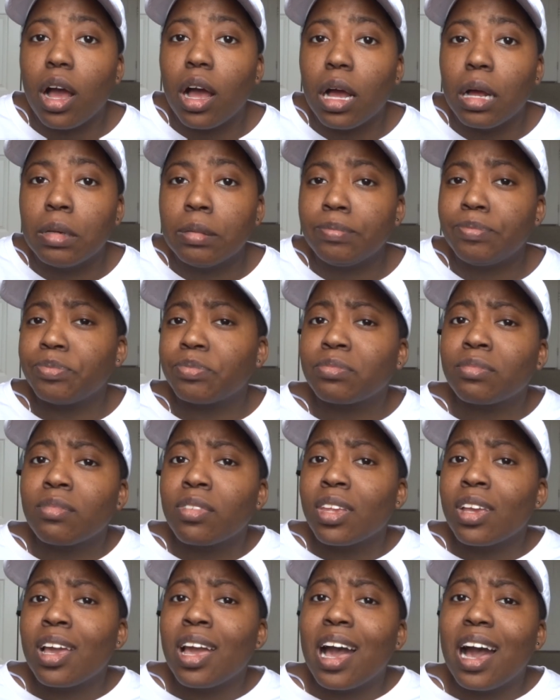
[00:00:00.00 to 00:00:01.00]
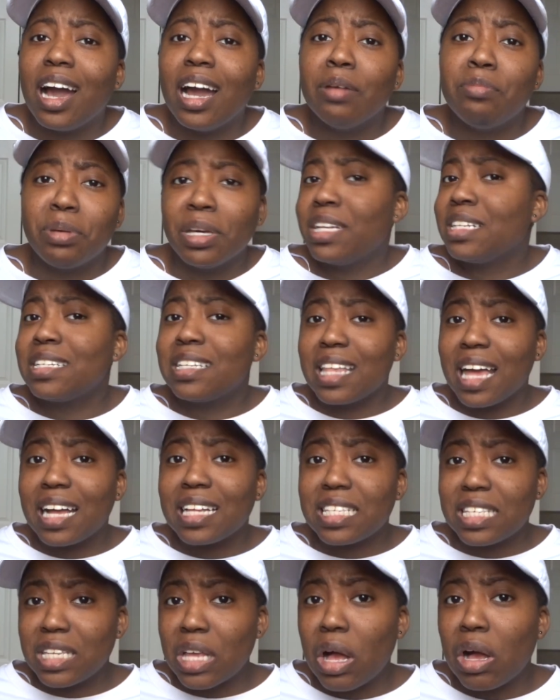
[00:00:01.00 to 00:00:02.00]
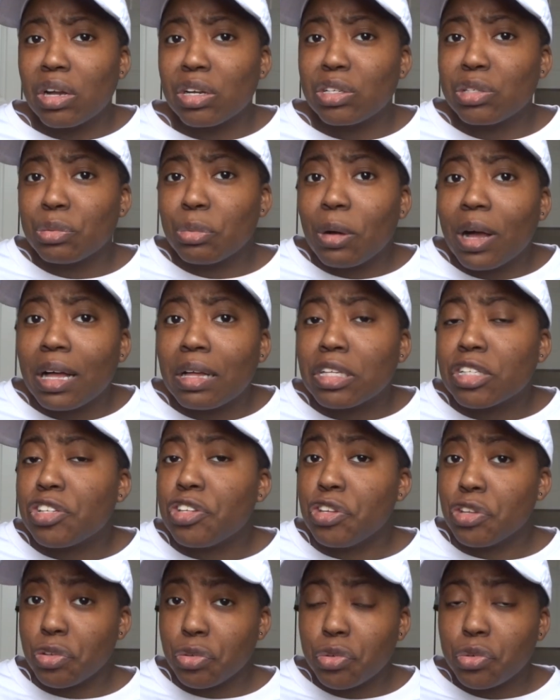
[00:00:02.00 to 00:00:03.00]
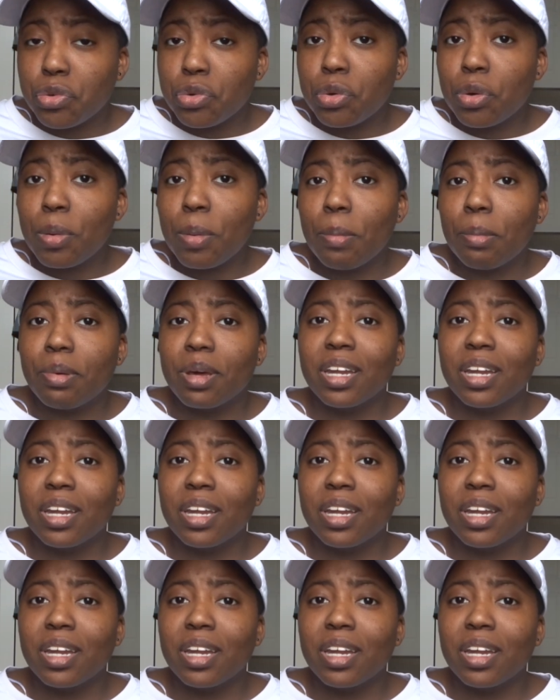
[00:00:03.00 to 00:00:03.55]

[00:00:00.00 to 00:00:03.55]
I binged that song as well too.